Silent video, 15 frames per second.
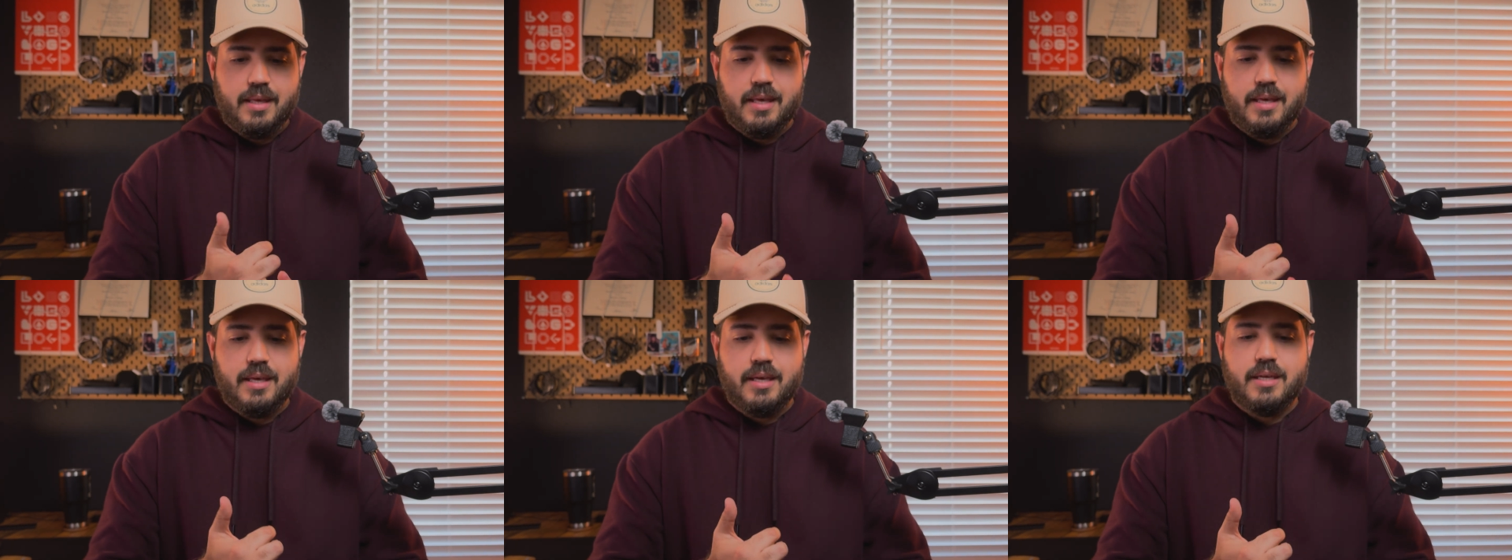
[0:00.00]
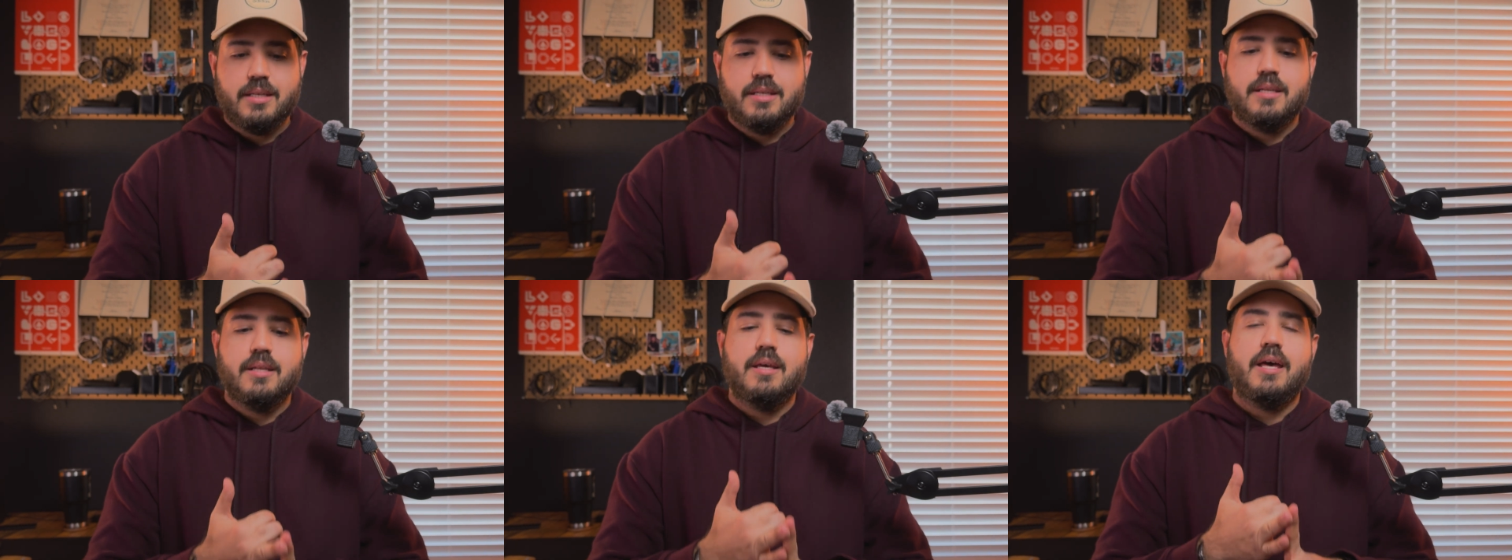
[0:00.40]

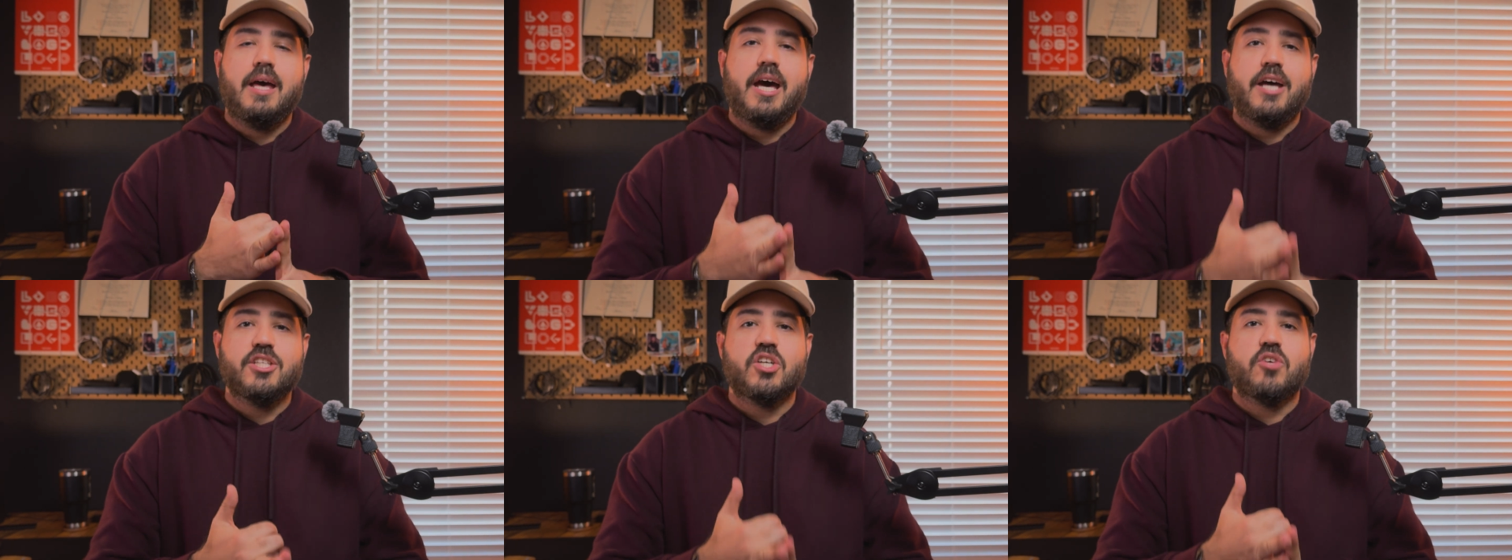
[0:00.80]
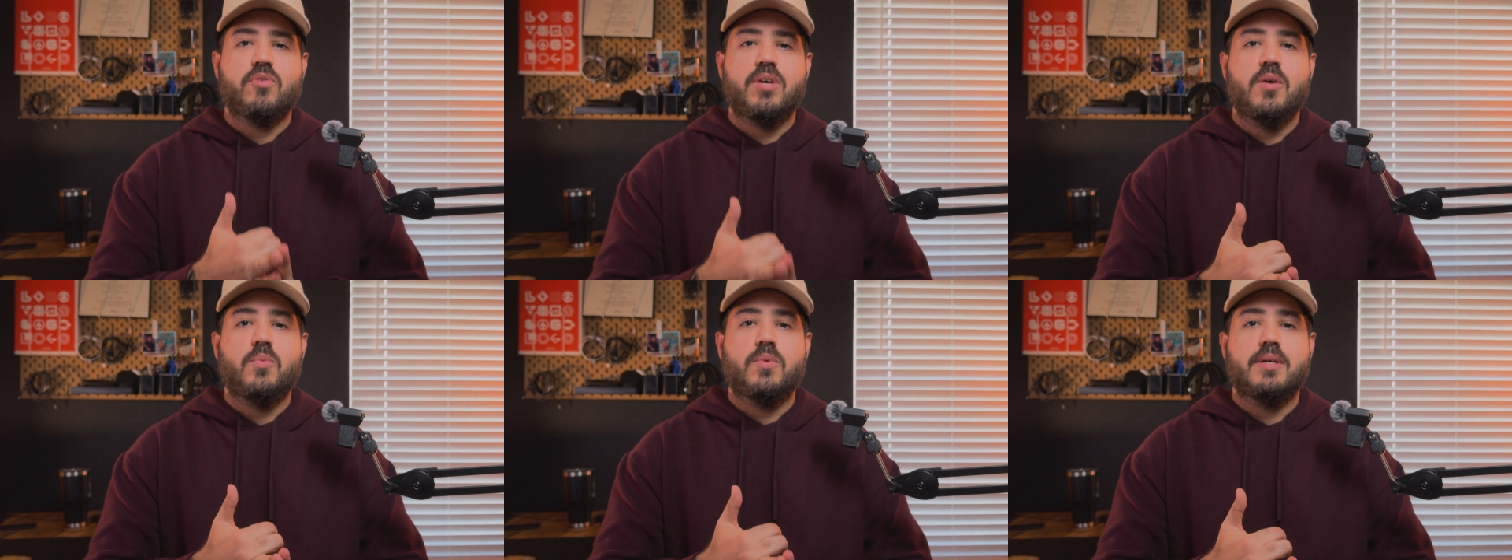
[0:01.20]
and how to
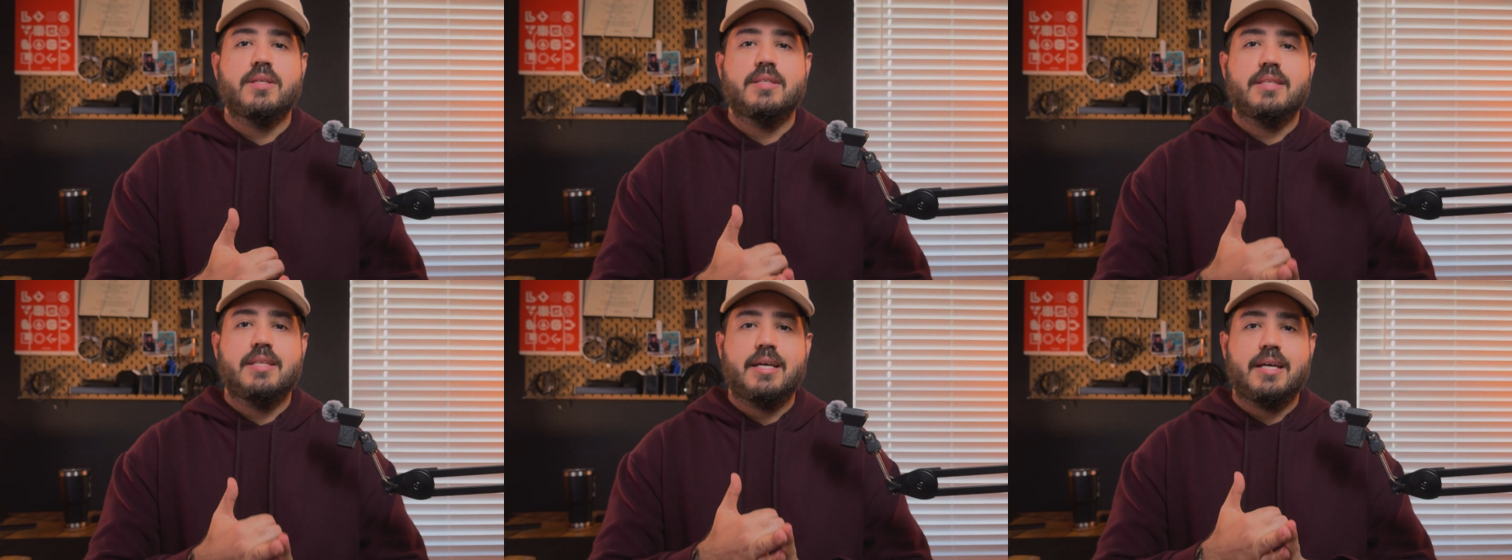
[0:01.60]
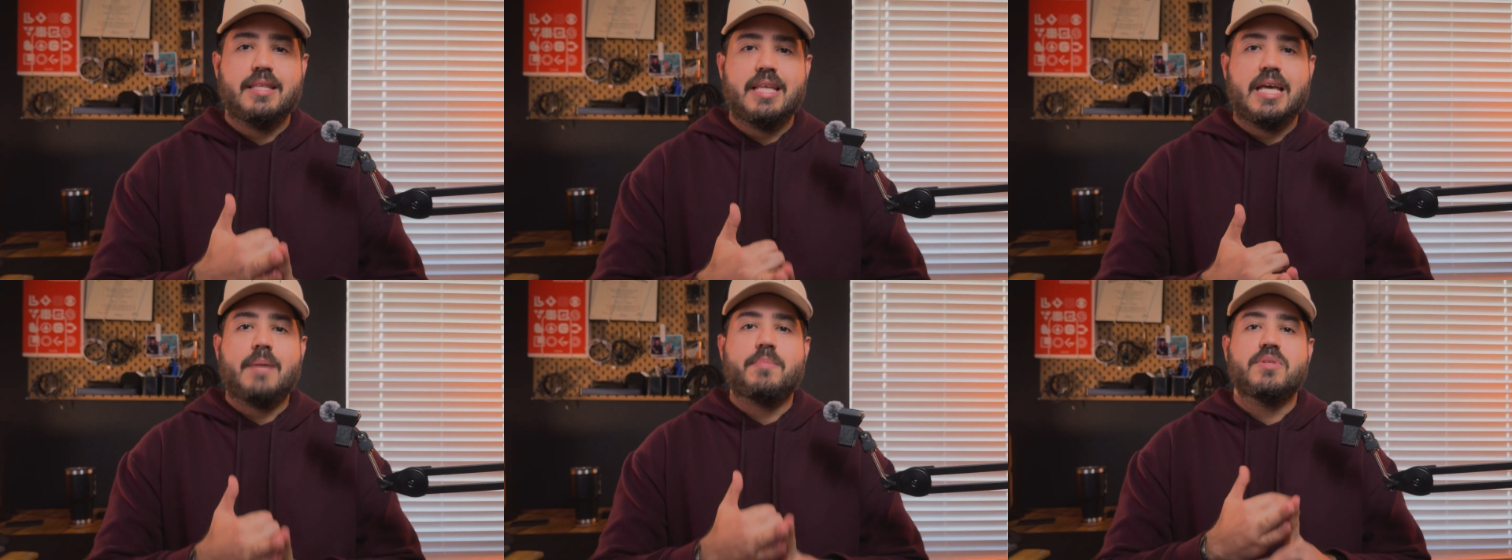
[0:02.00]
create one that
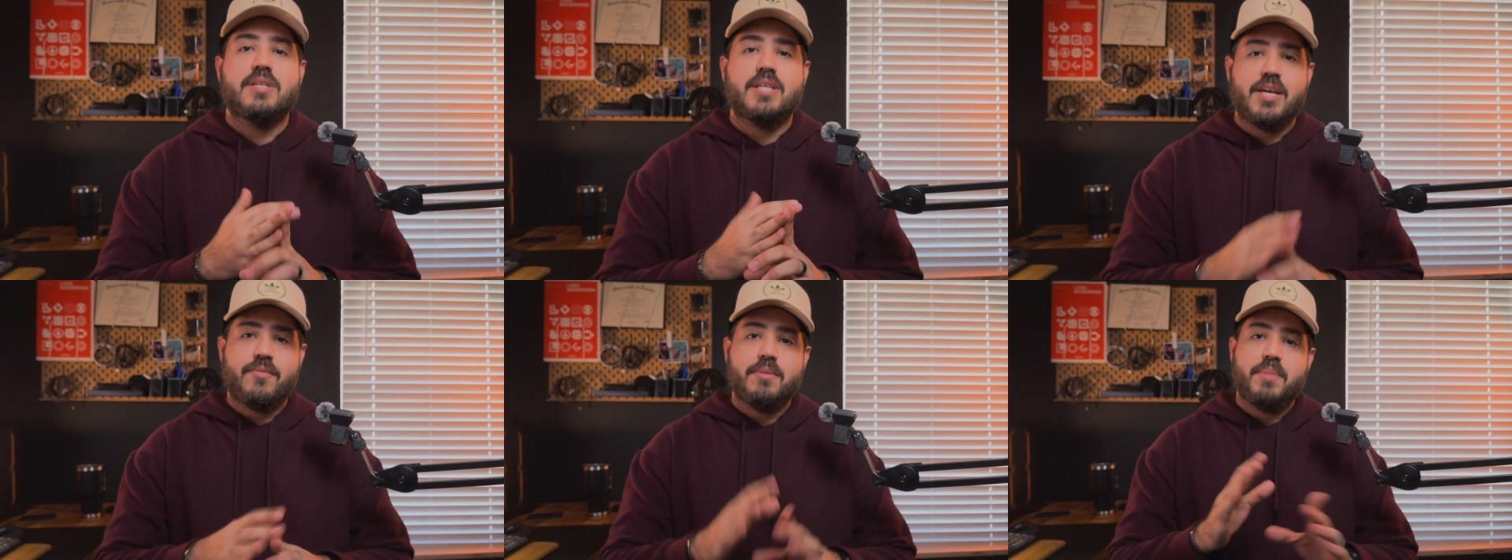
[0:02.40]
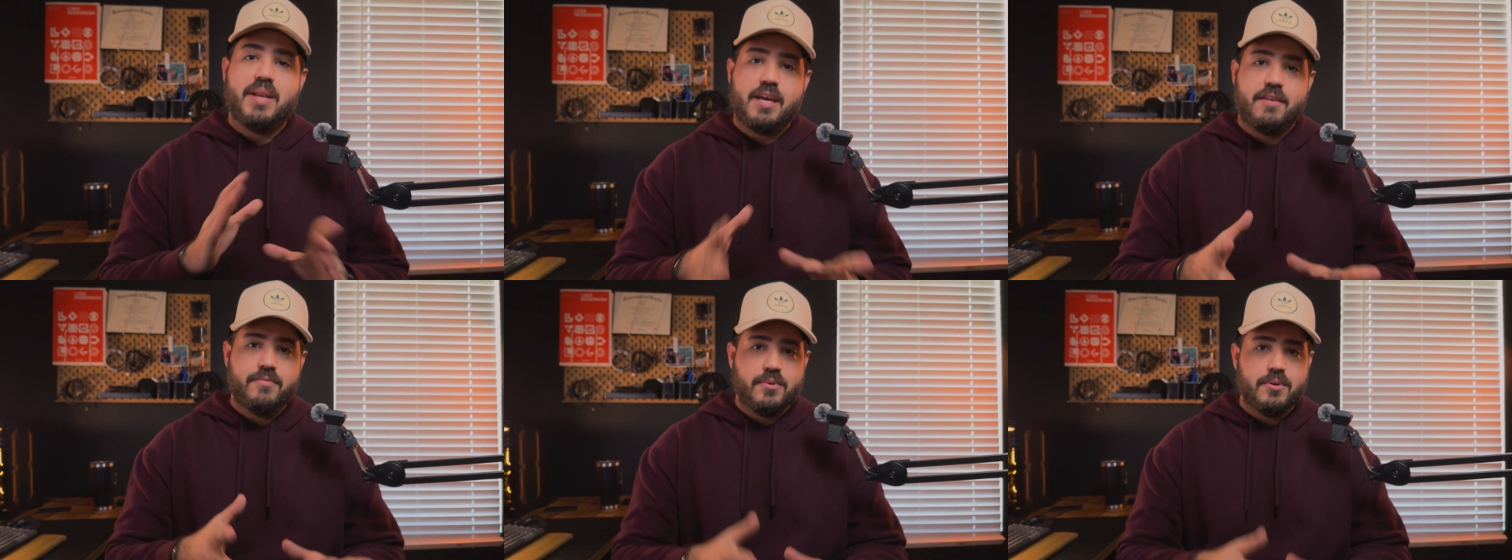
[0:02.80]
adapts to every
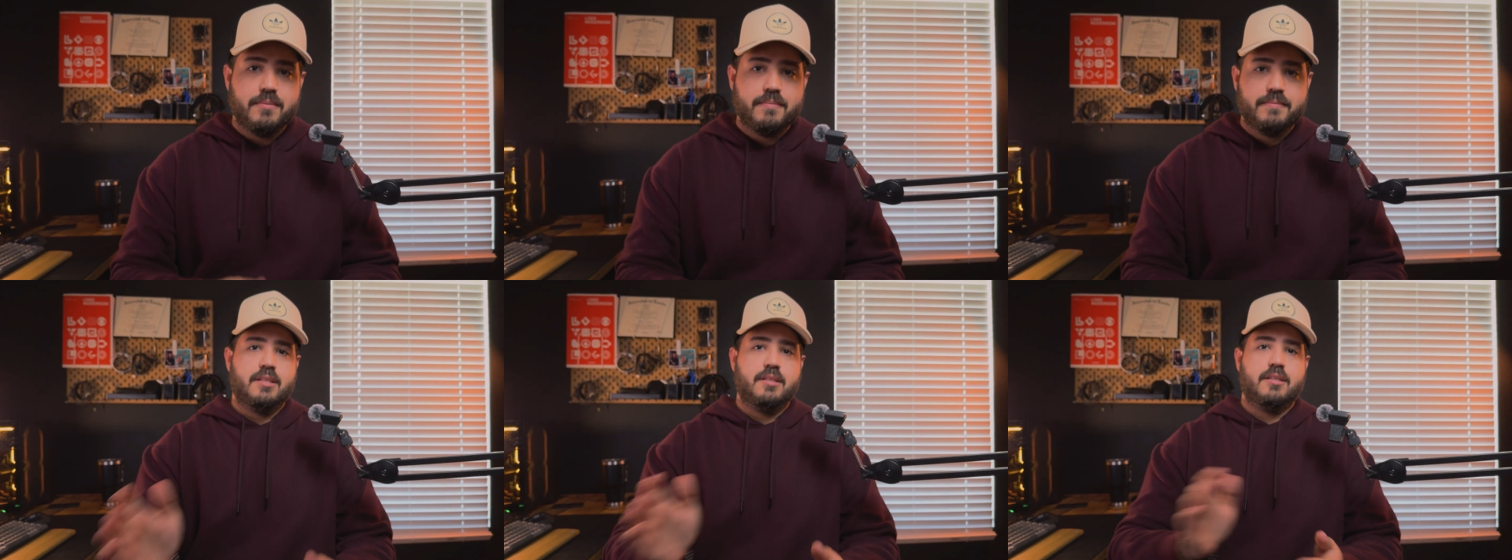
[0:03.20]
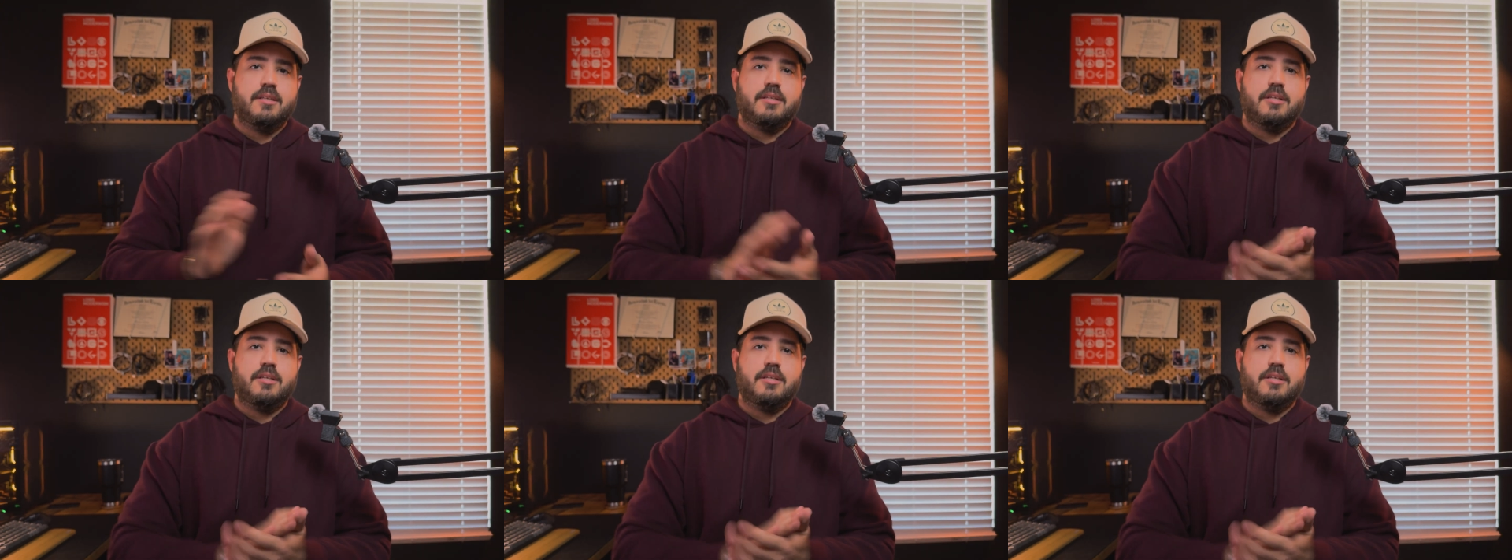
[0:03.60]
platform.